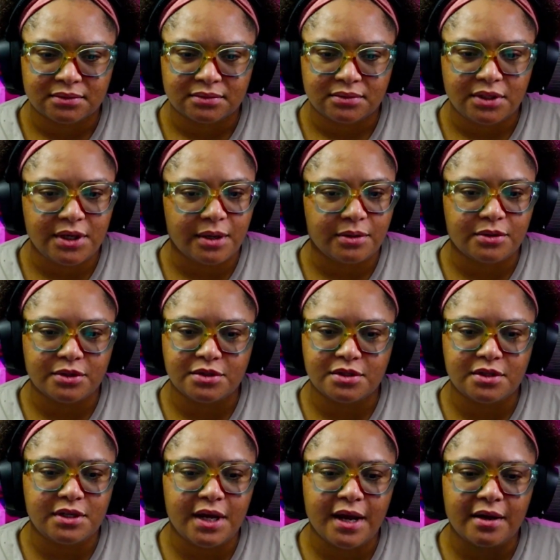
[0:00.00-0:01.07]
Yeah,
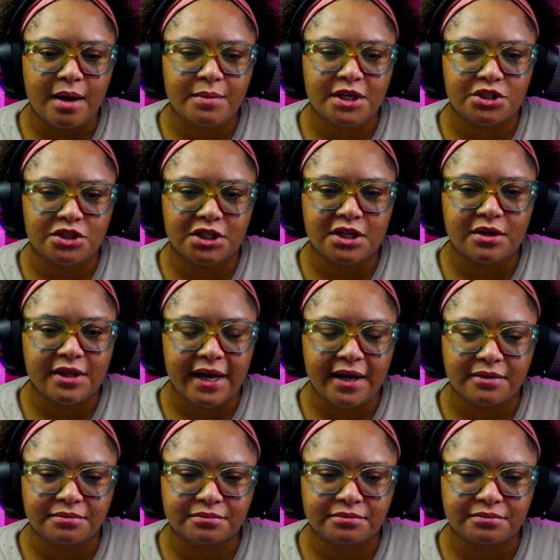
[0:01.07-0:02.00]
I'm gonna need you to kill that.